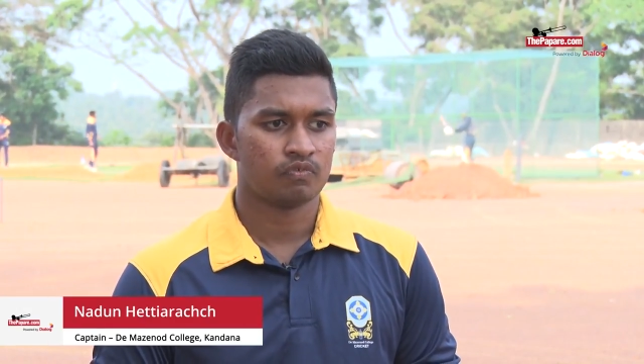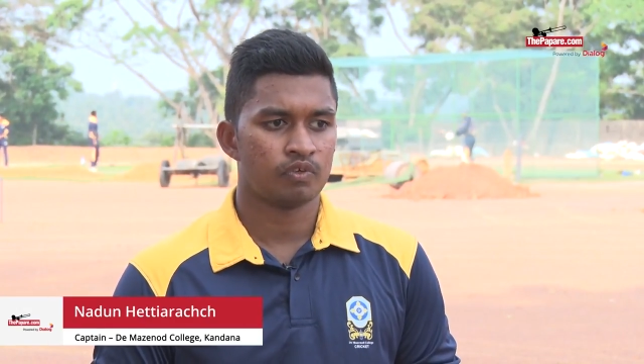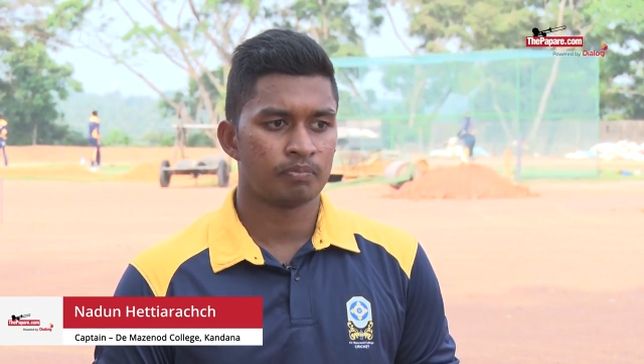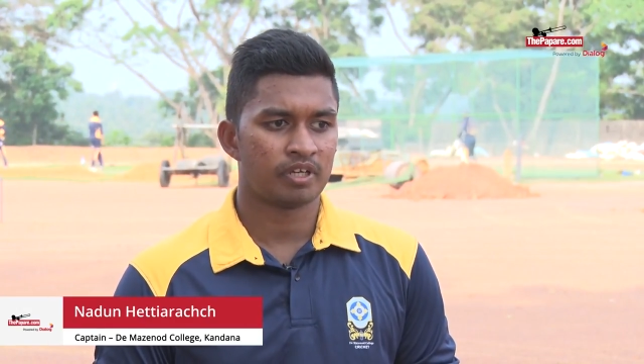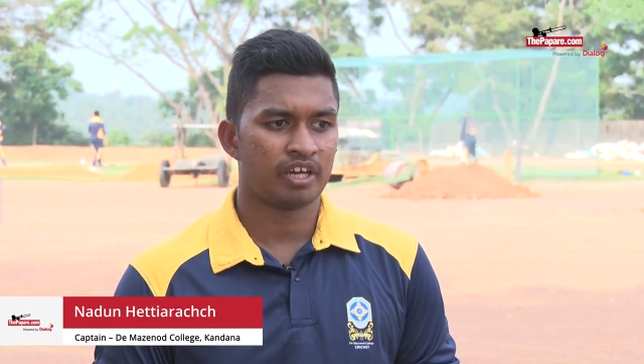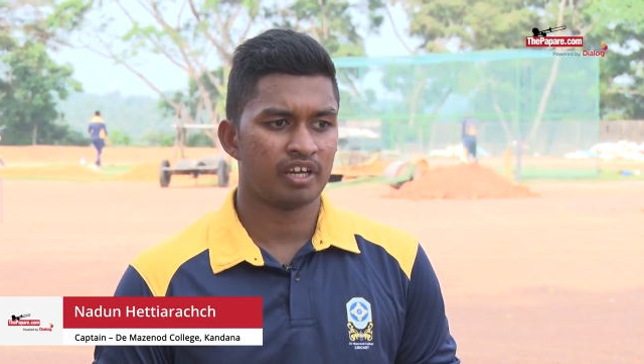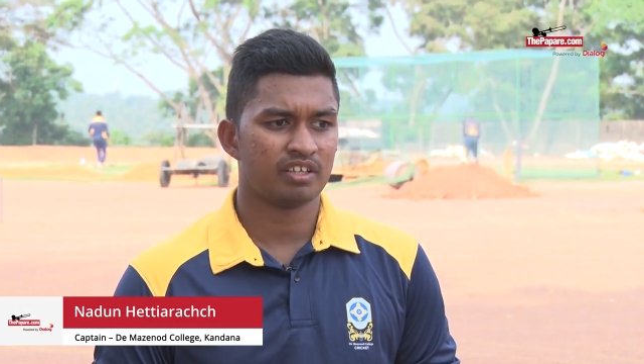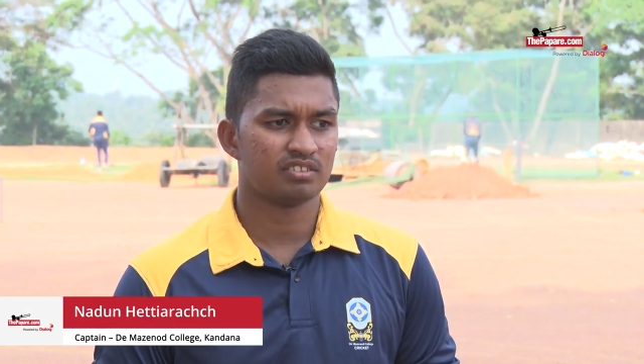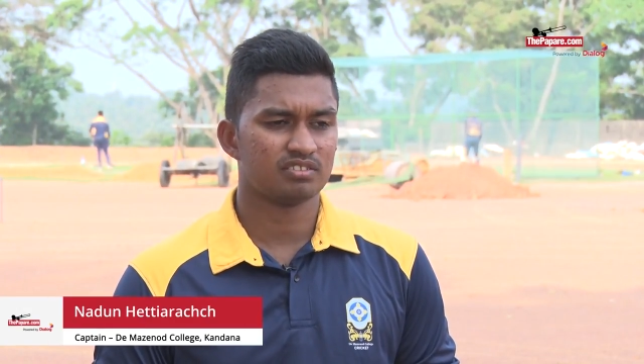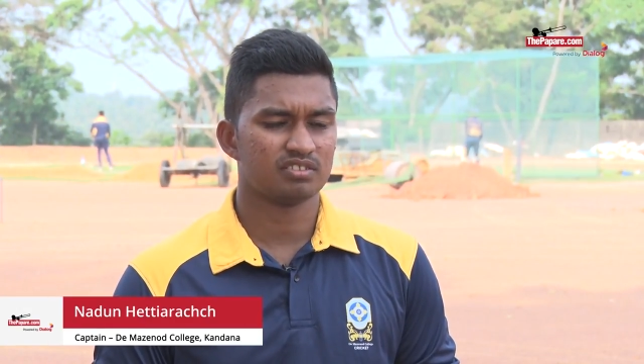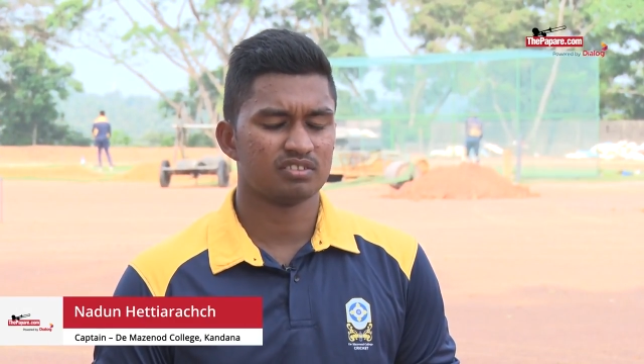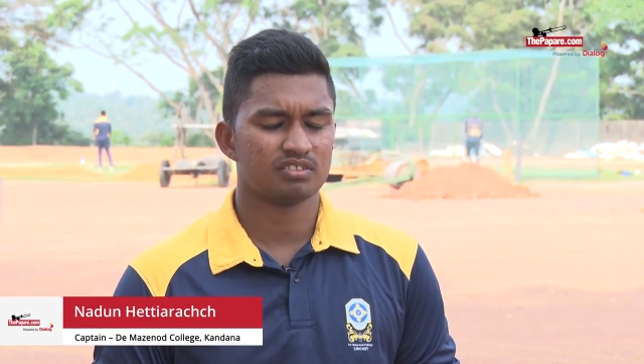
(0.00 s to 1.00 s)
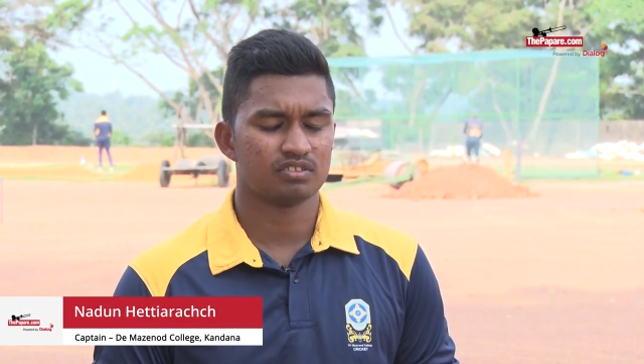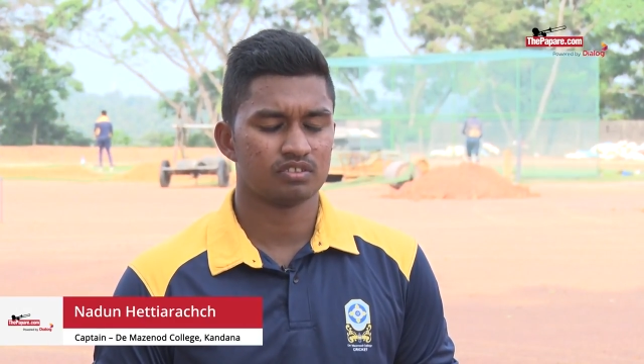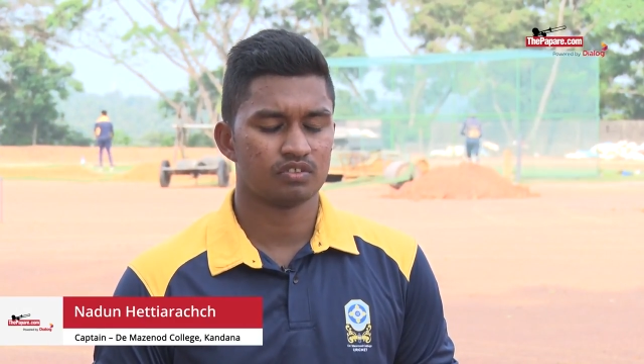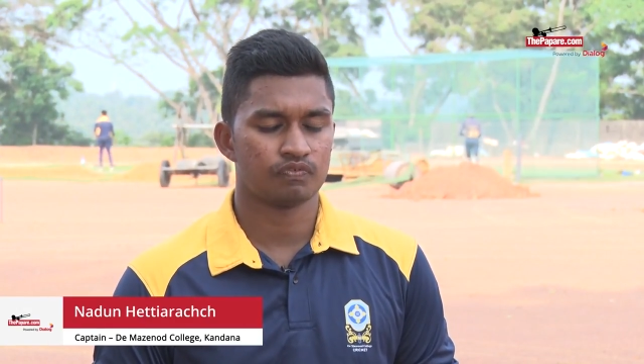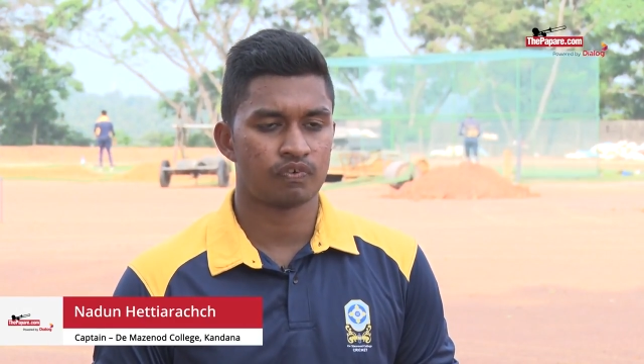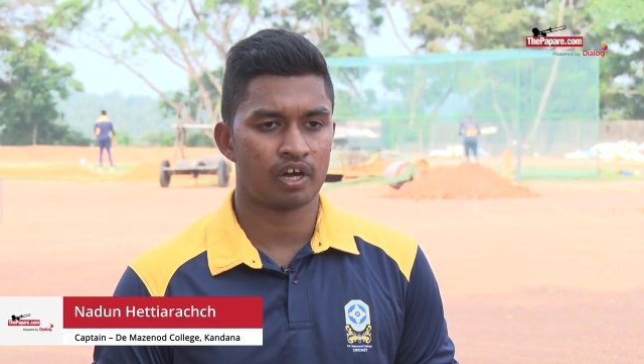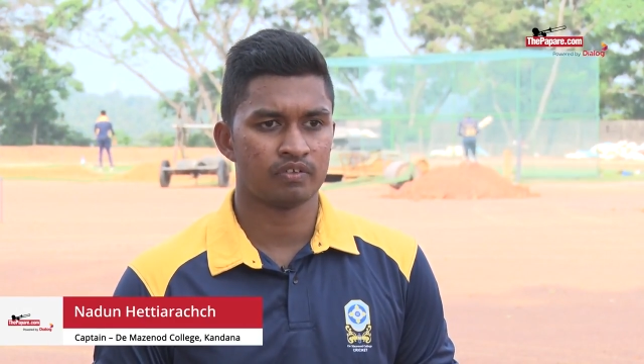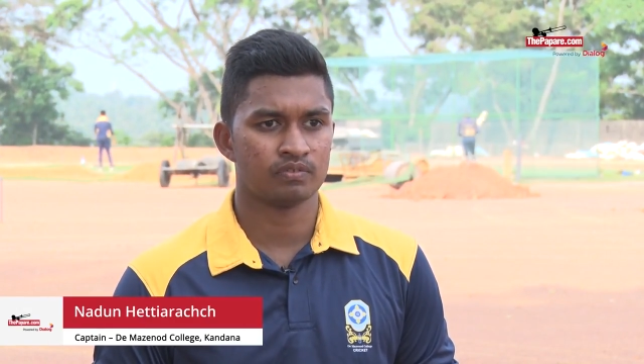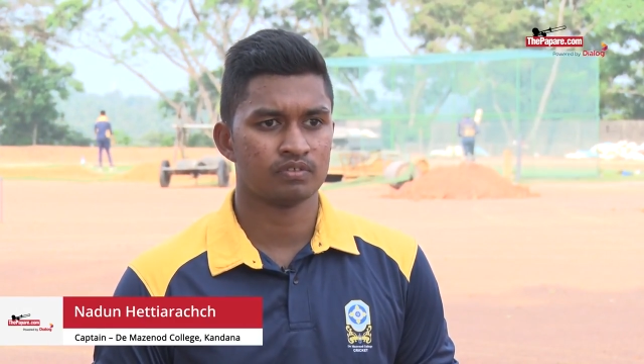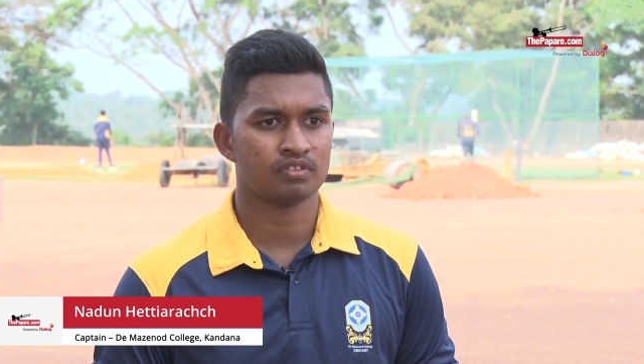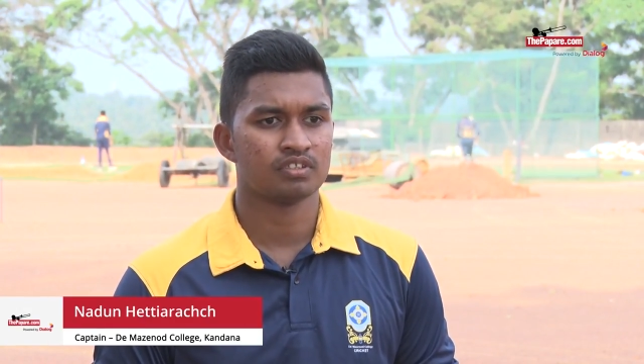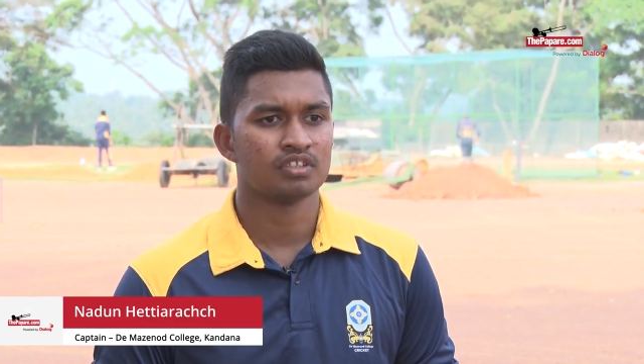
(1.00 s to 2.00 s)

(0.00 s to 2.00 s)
we played 5